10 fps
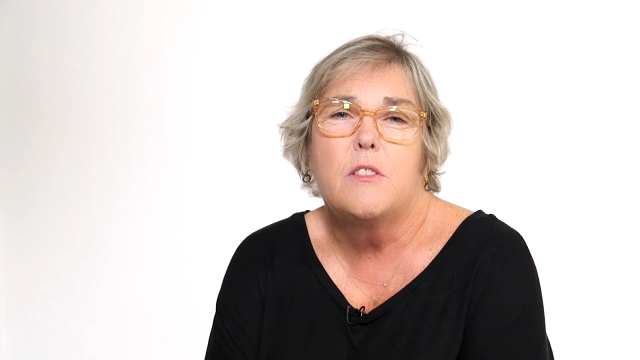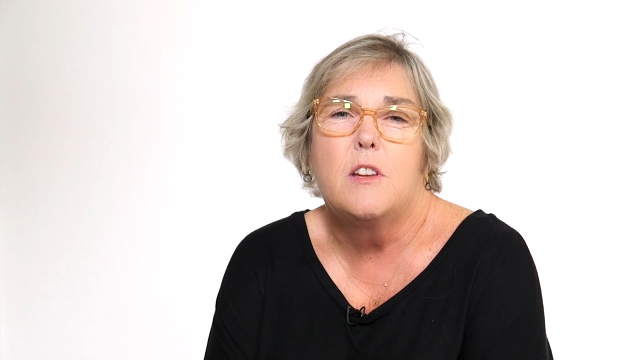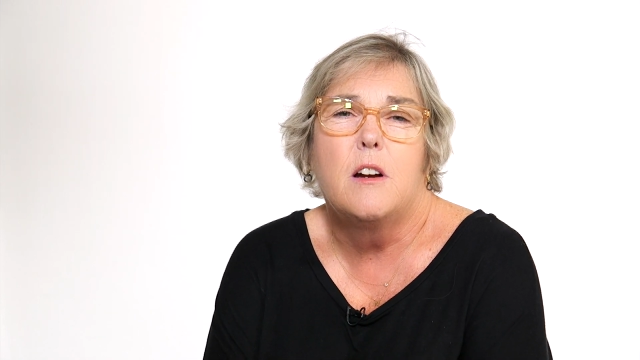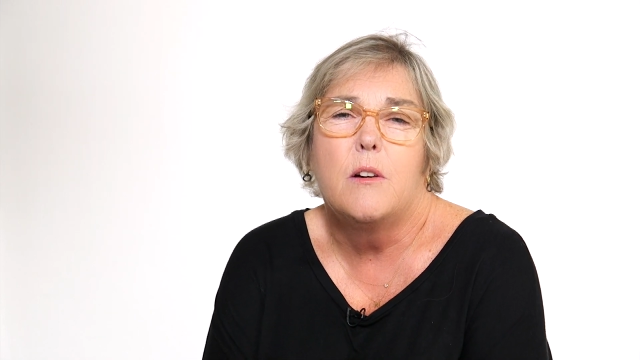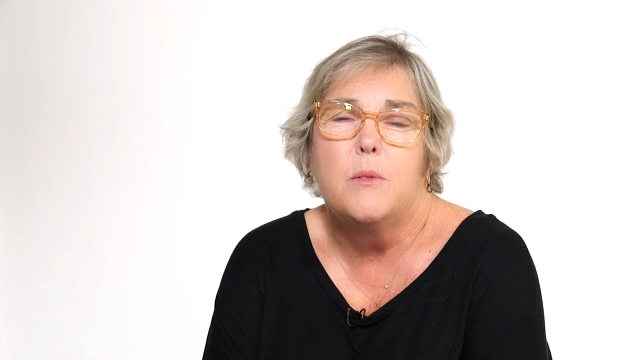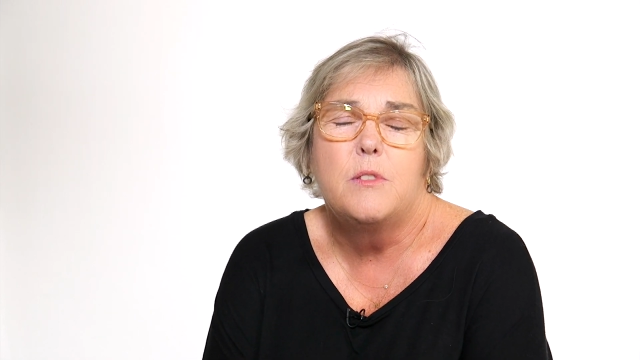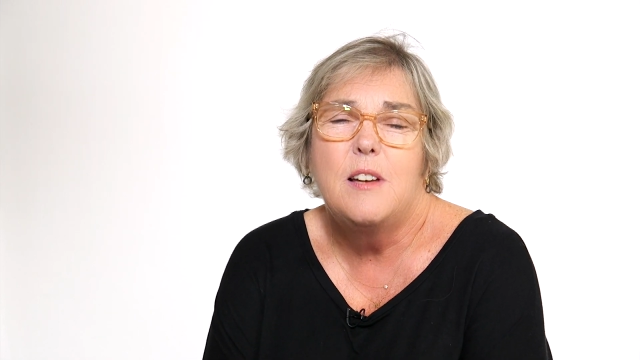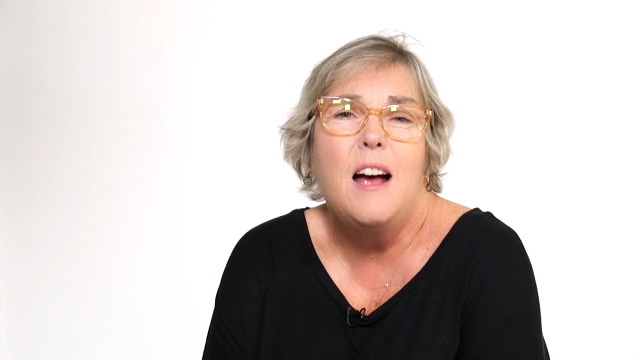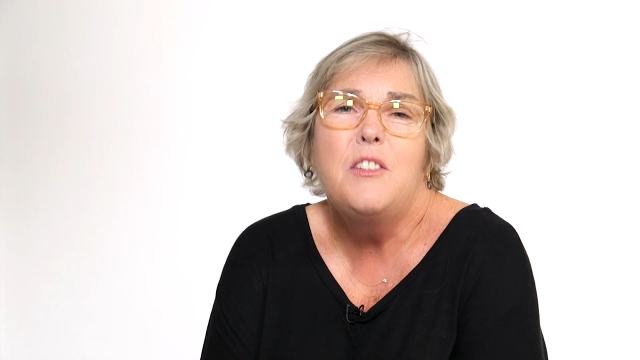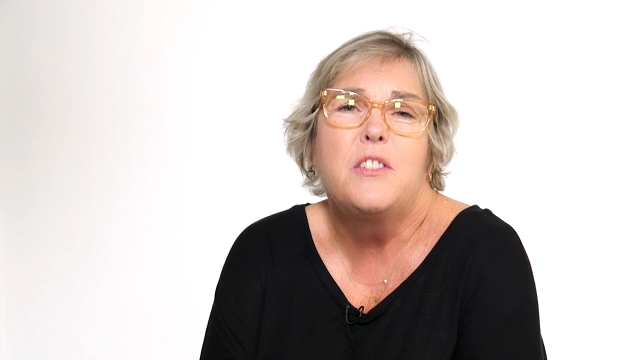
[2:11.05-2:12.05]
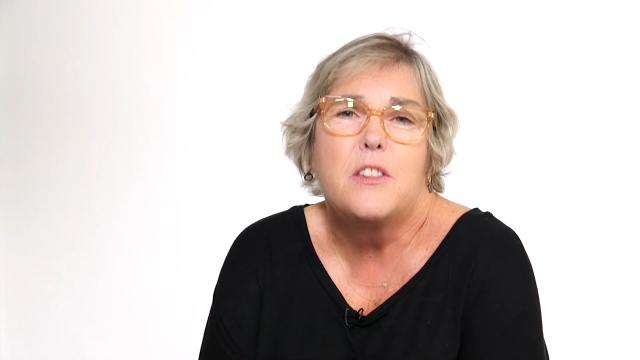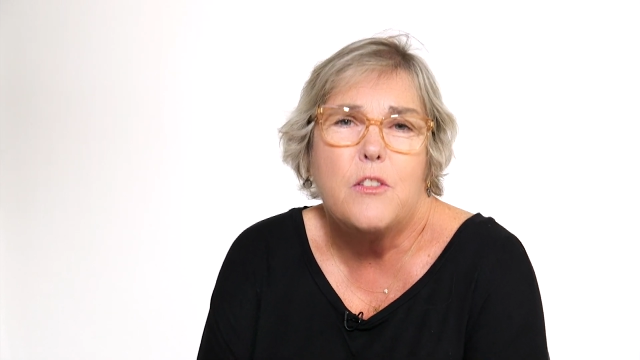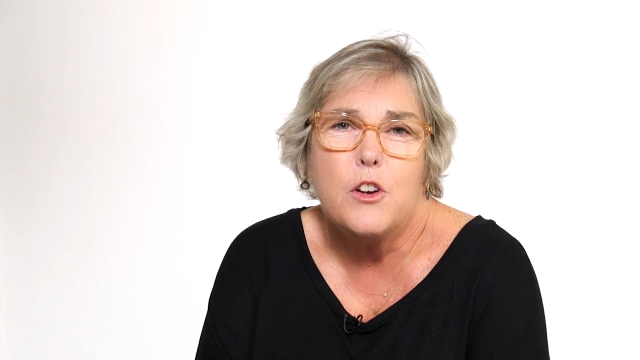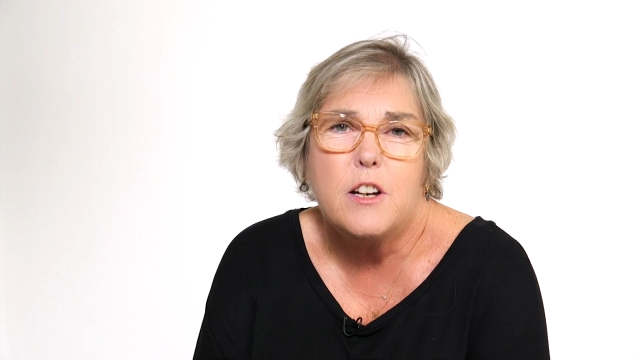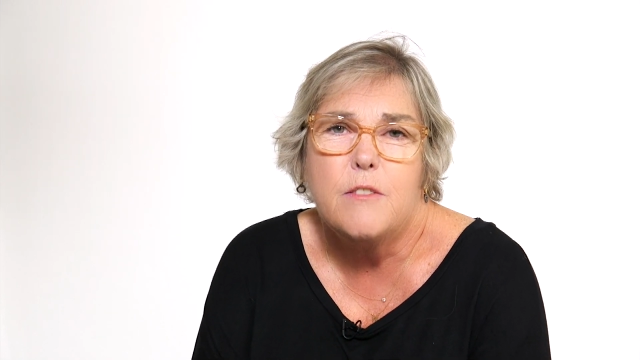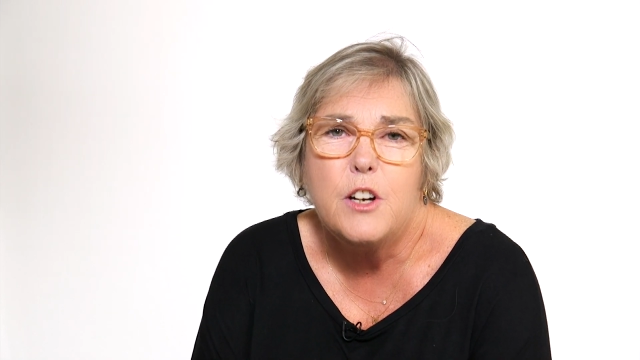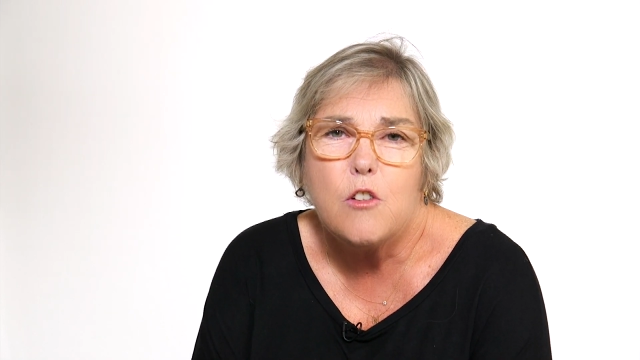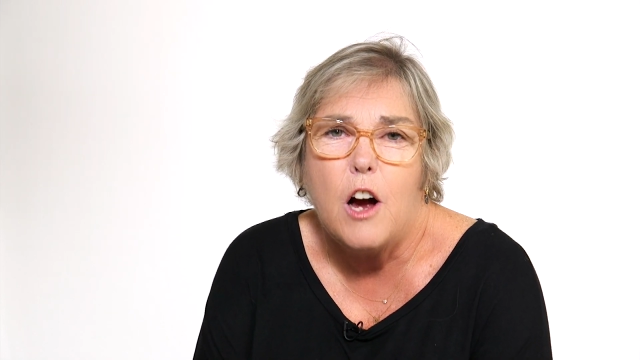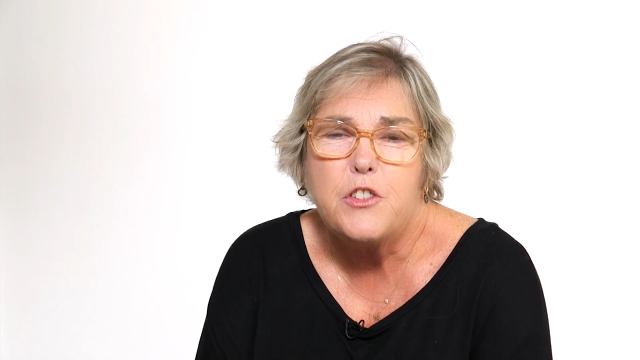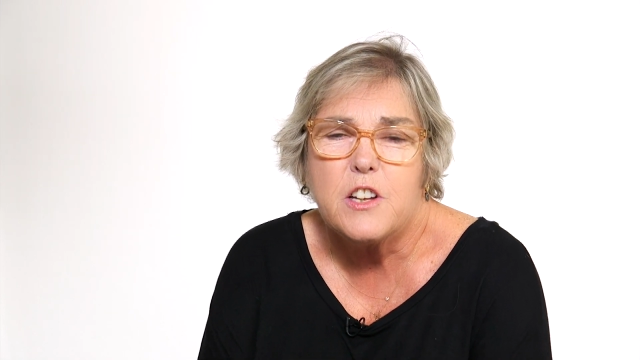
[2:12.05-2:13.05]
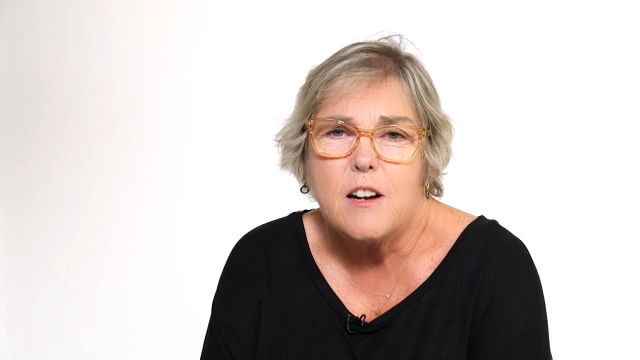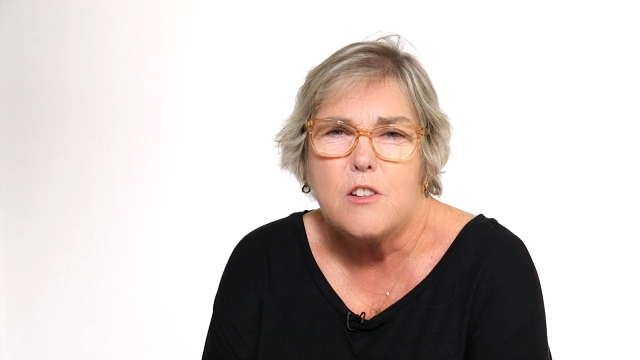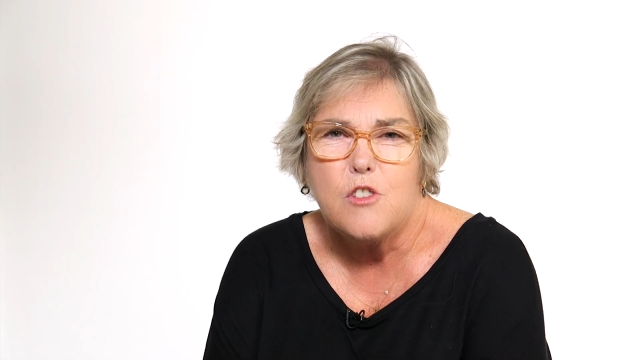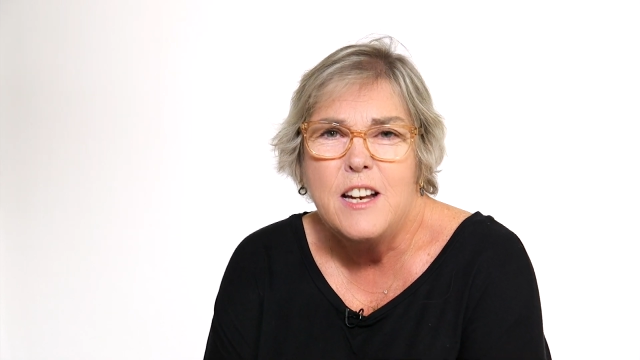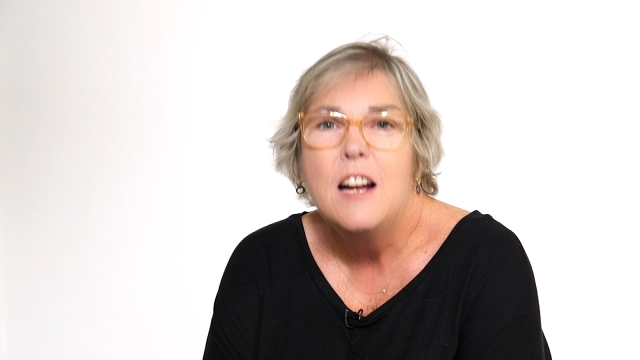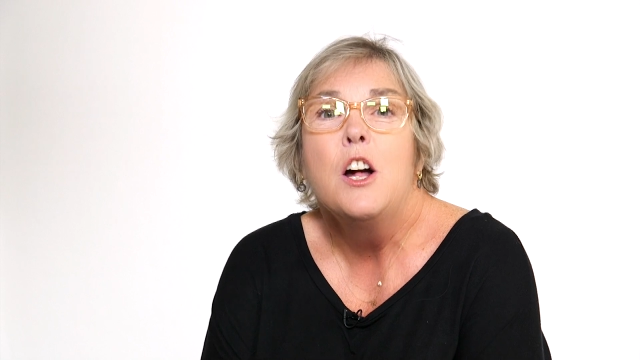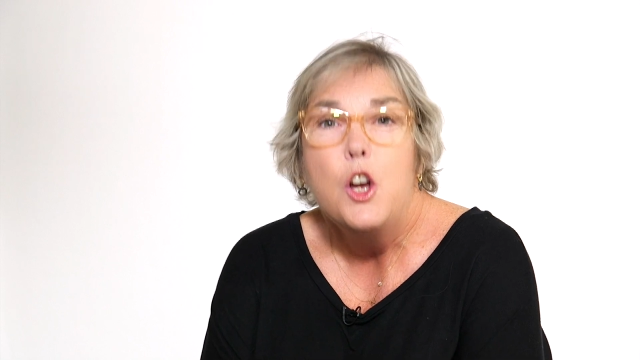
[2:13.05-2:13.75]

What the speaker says: you know, tests that they're given across the country